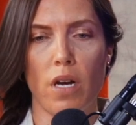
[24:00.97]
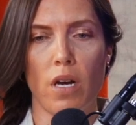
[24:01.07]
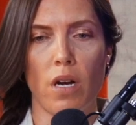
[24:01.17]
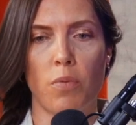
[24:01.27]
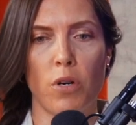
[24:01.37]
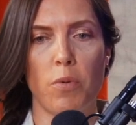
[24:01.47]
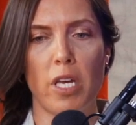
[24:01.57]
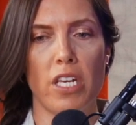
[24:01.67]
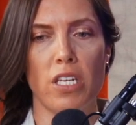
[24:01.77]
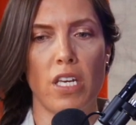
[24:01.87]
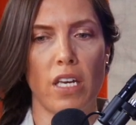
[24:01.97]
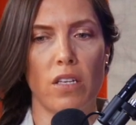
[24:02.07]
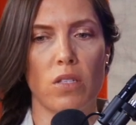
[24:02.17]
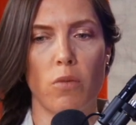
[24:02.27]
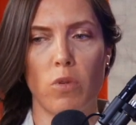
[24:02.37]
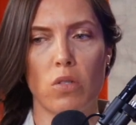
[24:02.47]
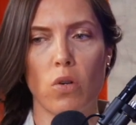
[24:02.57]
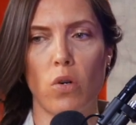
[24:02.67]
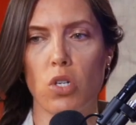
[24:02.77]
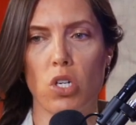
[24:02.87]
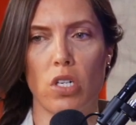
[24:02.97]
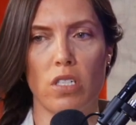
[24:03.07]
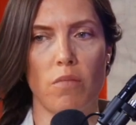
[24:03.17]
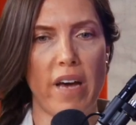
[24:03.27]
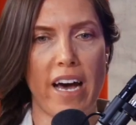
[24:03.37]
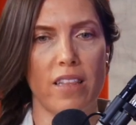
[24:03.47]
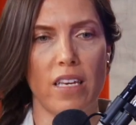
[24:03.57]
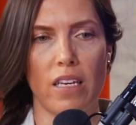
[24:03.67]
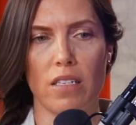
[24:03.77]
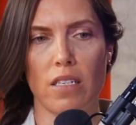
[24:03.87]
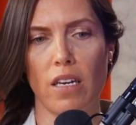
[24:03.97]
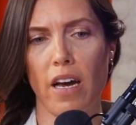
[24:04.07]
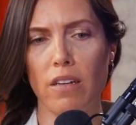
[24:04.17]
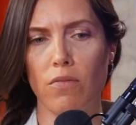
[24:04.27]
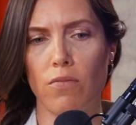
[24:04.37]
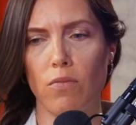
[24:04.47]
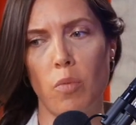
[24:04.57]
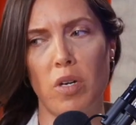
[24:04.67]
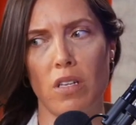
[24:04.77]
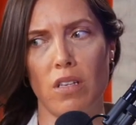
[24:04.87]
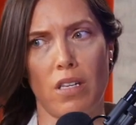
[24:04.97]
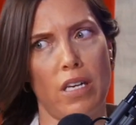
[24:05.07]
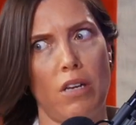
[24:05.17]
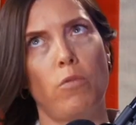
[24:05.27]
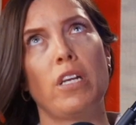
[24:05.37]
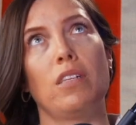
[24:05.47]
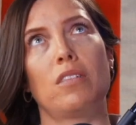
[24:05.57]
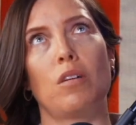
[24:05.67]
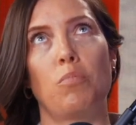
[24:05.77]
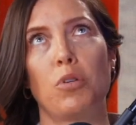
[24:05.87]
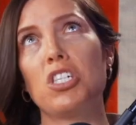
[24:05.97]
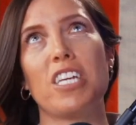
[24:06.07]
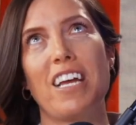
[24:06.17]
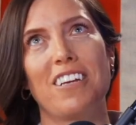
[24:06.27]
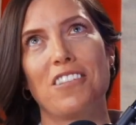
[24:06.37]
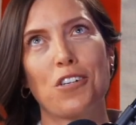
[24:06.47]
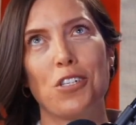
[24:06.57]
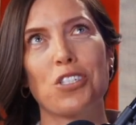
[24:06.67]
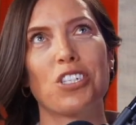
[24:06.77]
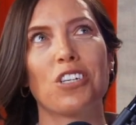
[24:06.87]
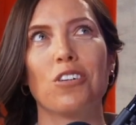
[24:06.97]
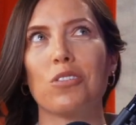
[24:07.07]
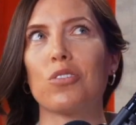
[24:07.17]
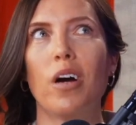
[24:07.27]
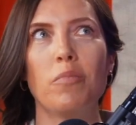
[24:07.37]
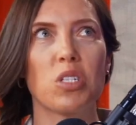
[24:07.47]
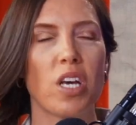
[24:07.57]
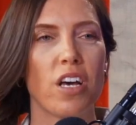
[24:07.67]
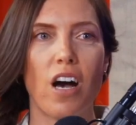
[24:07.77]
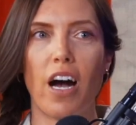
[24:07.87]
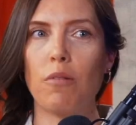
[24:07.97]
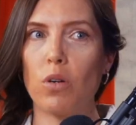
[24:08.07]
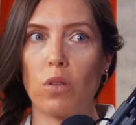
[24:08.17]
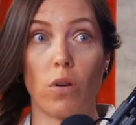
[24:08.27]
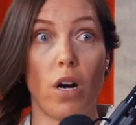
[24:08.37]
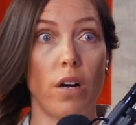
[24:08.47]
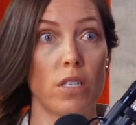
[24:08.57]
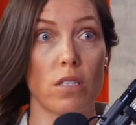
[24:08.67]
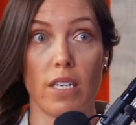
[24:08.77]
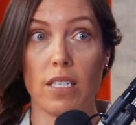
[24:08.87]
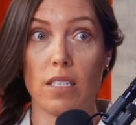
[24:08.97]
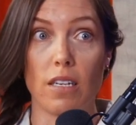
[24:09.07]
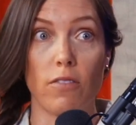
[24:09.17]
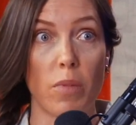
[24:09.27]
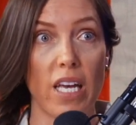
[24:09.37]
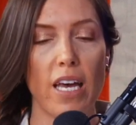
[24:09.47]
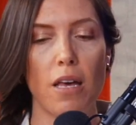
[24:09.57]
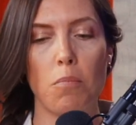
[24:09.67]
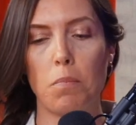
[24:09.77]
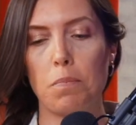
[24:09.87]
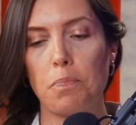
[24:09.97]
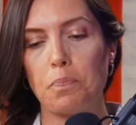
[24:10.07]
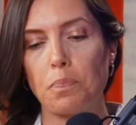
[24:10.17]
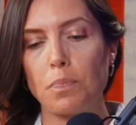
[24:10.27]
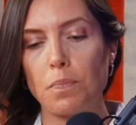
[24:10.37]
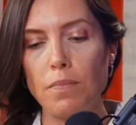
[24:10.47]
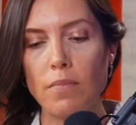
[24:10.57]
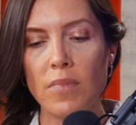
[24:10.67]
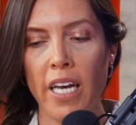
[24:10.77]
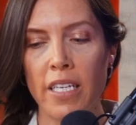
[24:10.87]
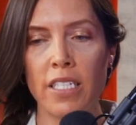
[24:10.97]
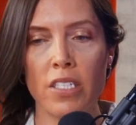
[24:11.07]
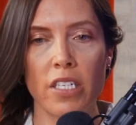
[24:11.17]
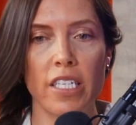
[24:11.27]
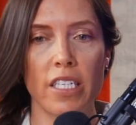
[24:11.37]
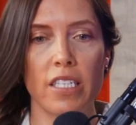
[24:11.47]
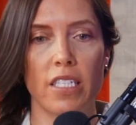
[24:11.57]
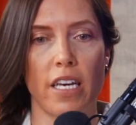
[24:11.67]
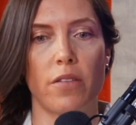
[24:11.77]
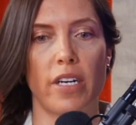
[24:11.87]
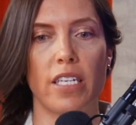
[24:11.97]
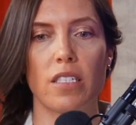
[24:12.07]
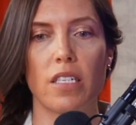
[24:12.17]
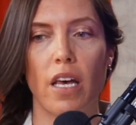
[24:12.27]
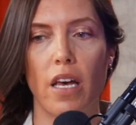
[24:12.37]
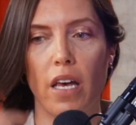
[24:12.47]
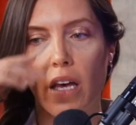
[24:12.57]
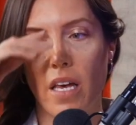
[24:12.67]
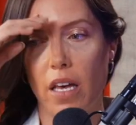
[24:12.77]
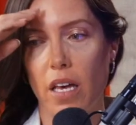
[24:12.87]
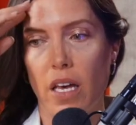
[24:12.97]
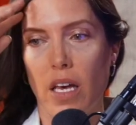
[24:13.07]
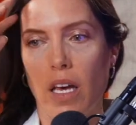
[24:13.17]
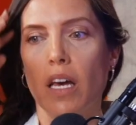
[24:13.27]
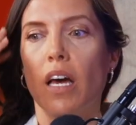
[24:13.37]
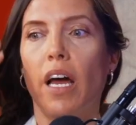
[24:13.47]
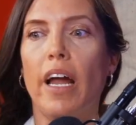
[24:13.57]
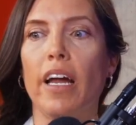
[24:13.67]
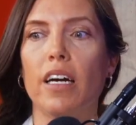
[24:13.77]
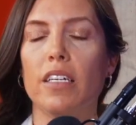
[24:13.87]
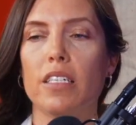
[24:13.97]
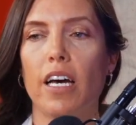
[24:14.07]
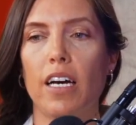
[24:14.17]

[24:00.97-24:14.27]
appropriating someone's culture is a bad thing, because I kind of am under, like, it reads appreciating the culture, and so I'm going through all of this crazy stuff in my head. And then I started getting the death threats. And